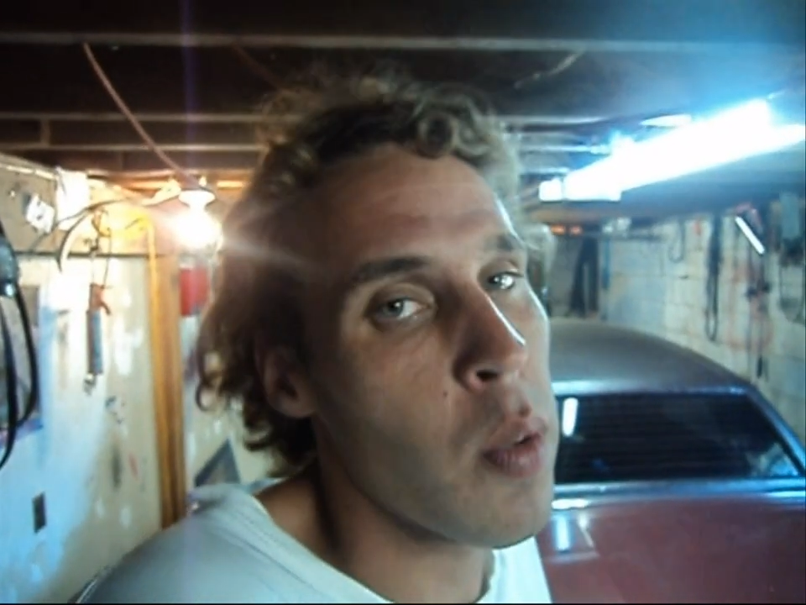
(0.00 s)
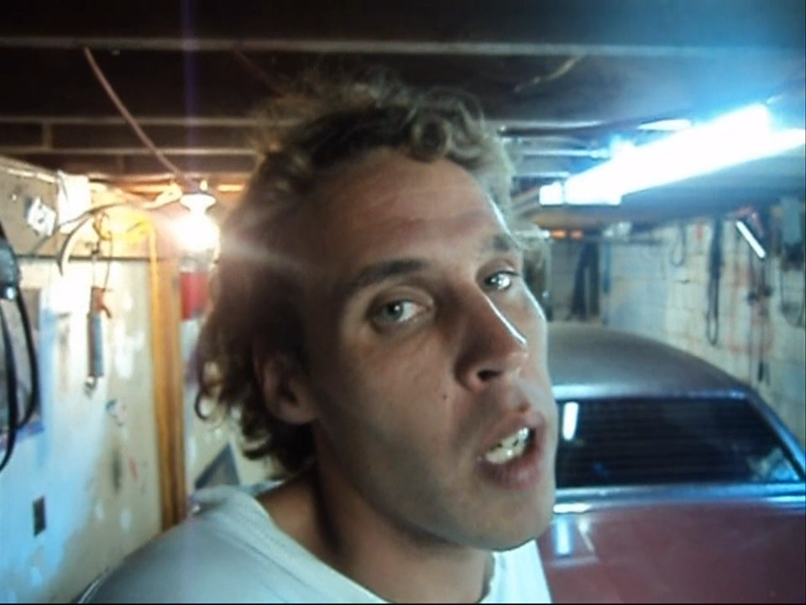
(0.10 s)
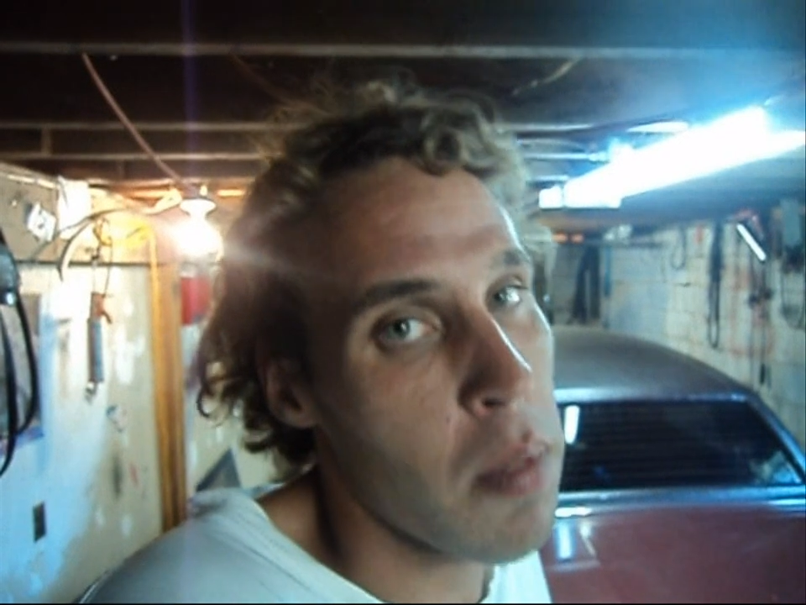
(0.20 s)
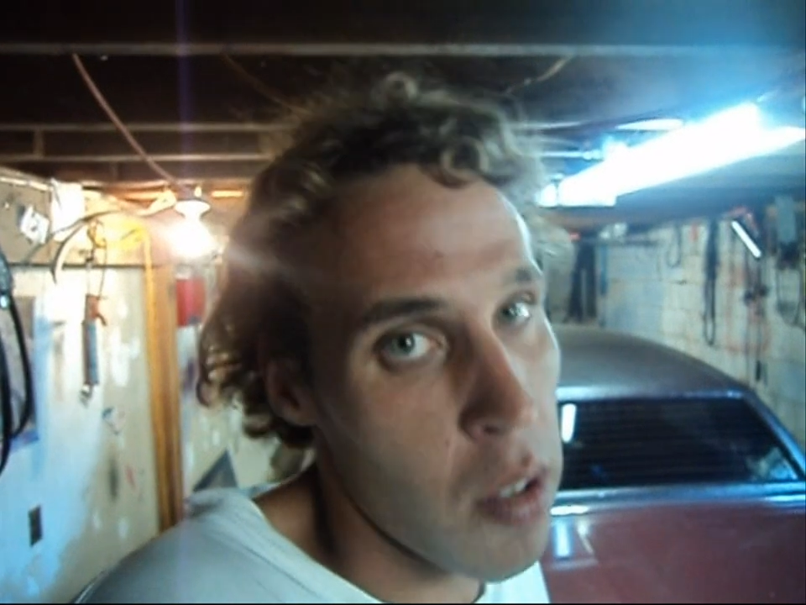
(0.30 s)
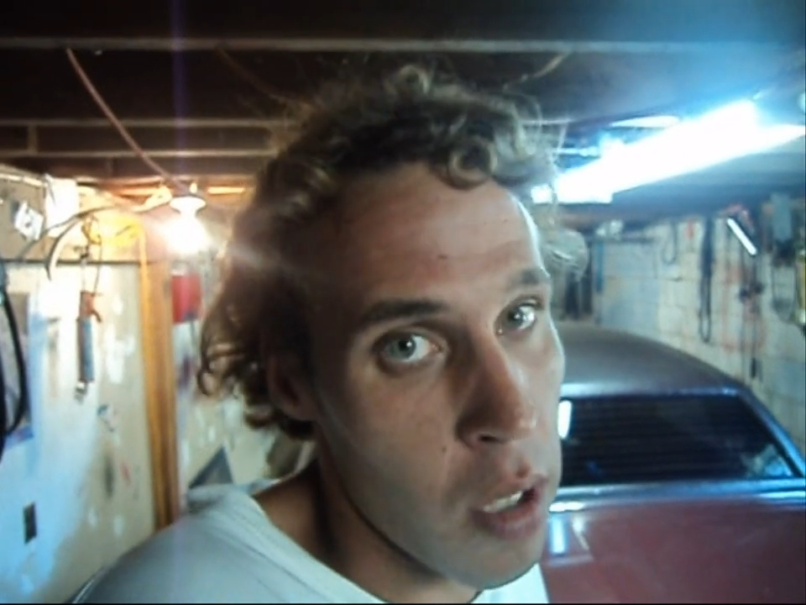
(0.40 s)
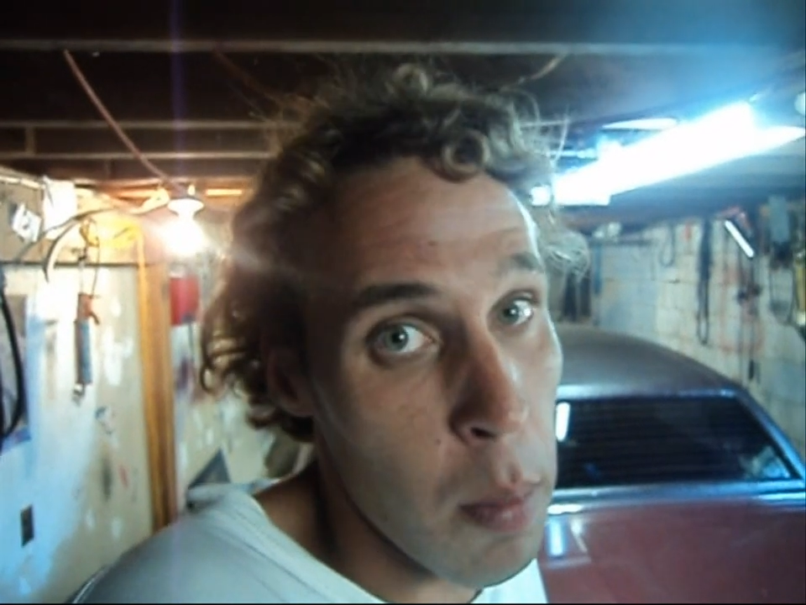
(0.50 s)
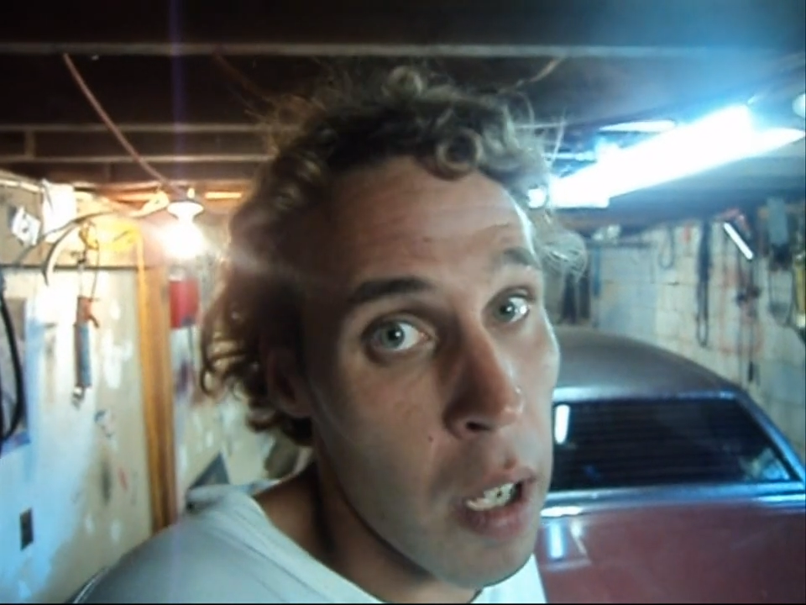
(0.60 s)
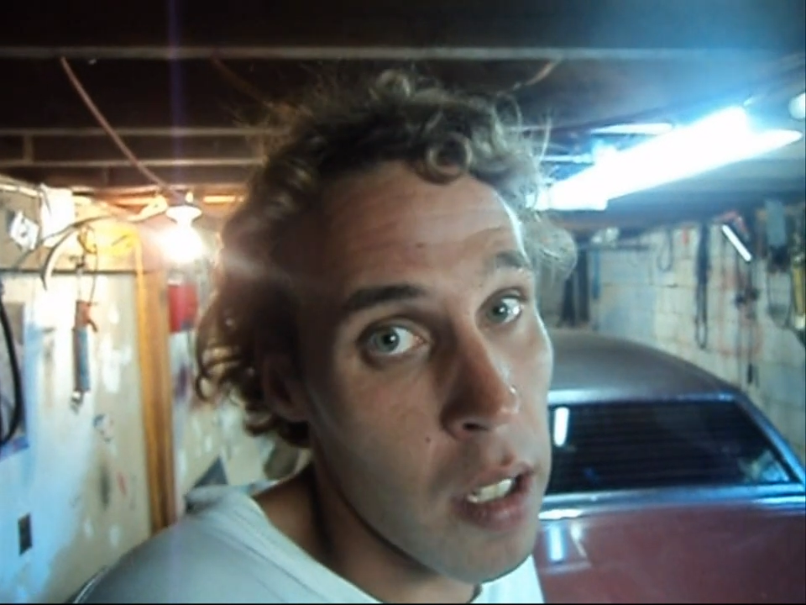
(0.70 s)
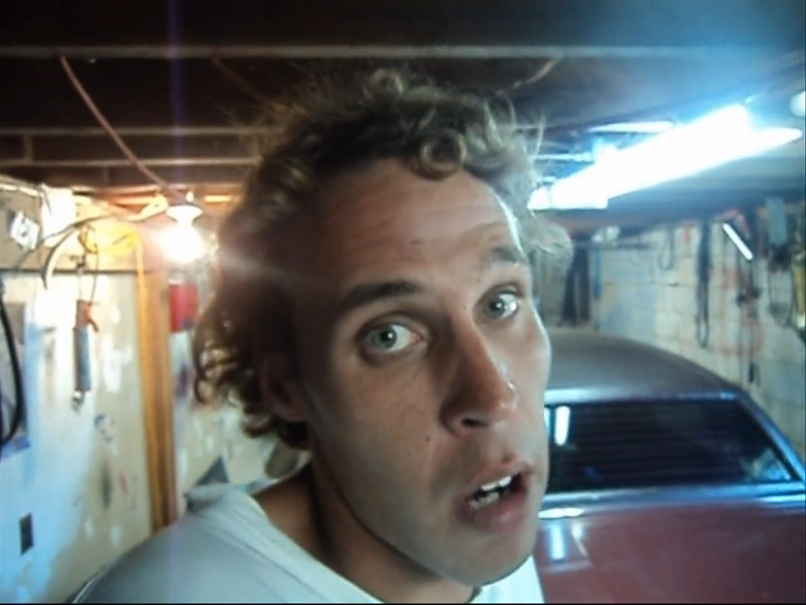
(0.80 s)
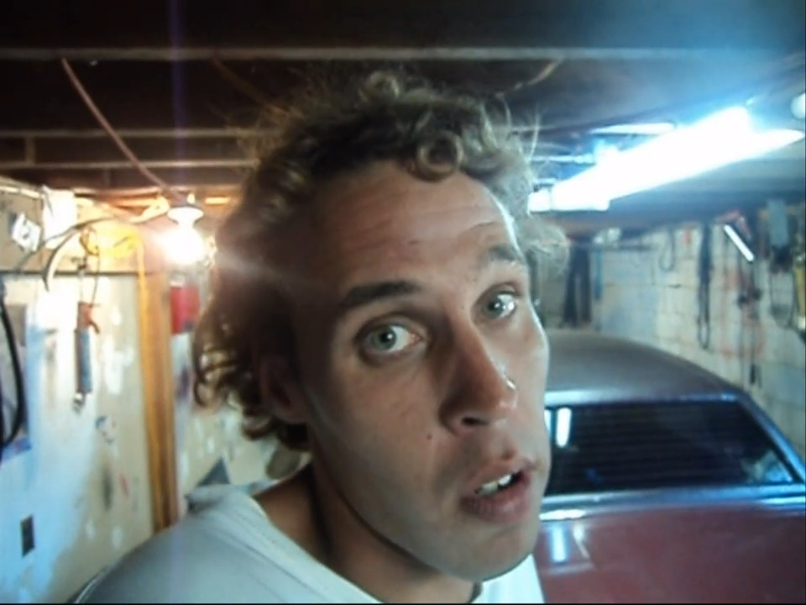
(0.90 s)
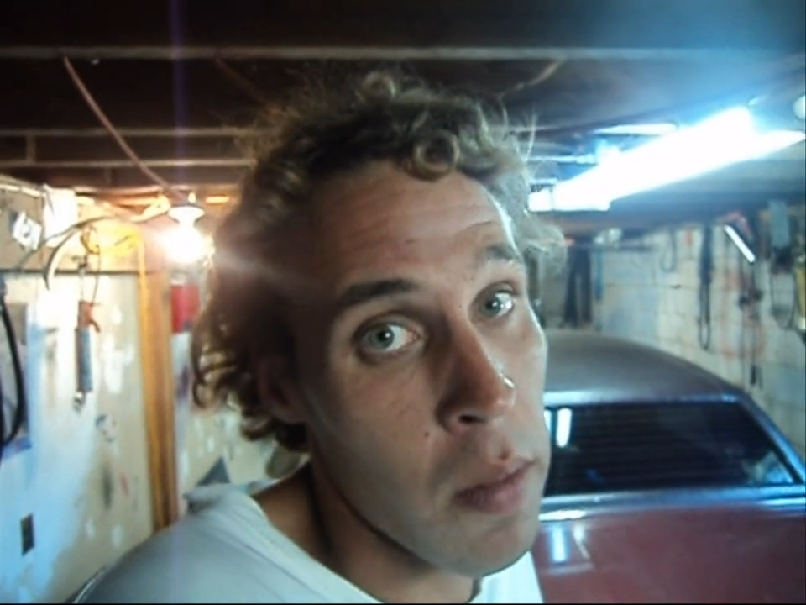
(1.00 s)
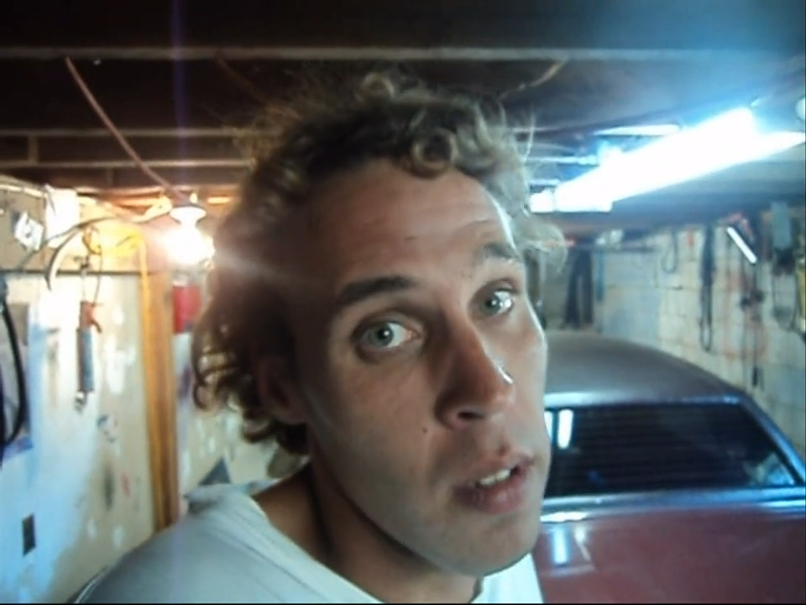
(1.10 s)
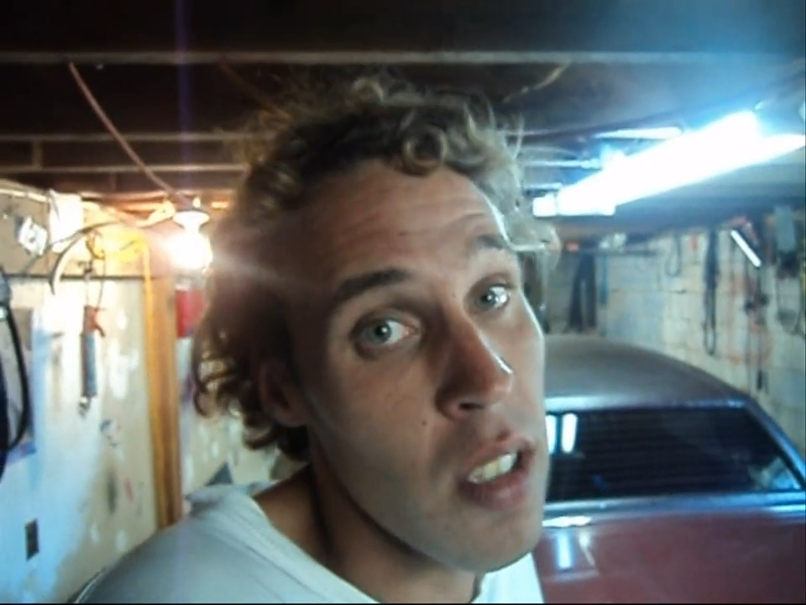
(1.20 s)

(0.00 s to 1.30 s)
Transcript: went up to 30 miles an hour